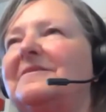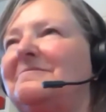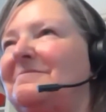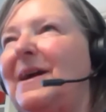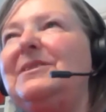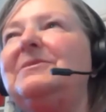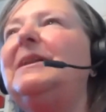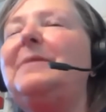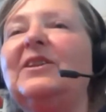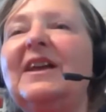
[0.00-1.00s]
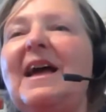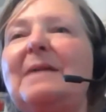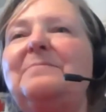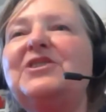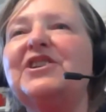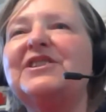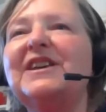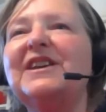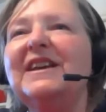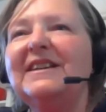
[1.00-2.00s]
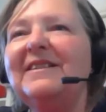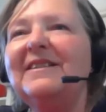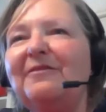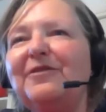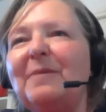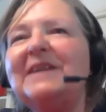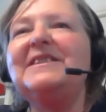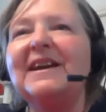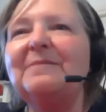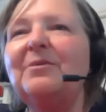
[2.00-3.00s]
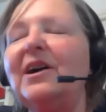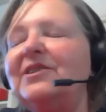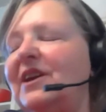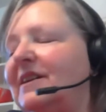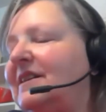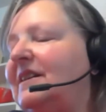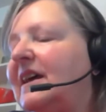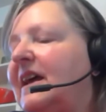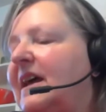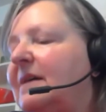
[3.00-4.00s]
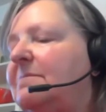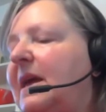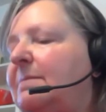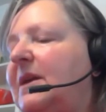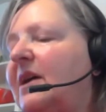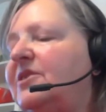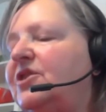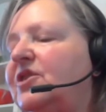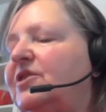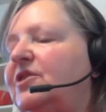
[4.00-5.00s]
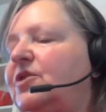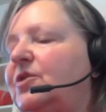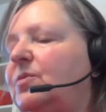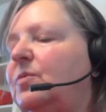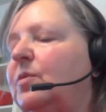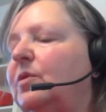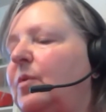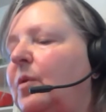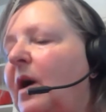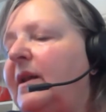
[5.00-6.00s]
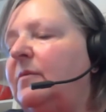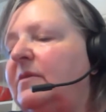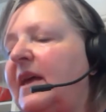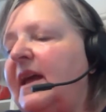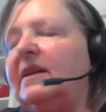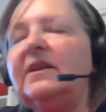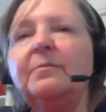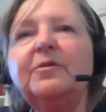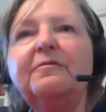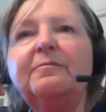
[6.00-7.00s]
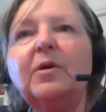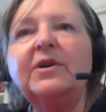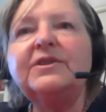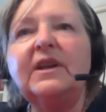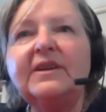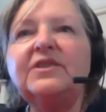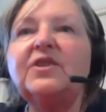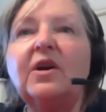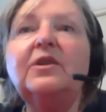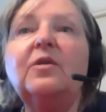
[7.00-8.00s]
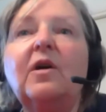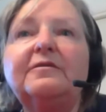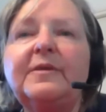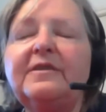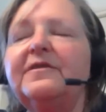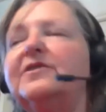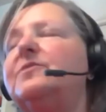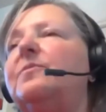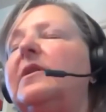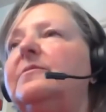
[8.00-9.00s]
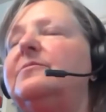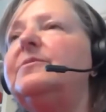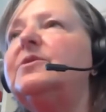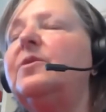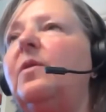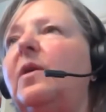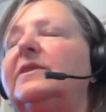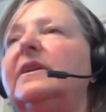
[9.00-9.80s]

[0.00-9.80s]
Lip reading: little bit ambitious, you know, for my second project. And maybe I should just do World War I. And they had a number of books. And I started off with the first one, which was called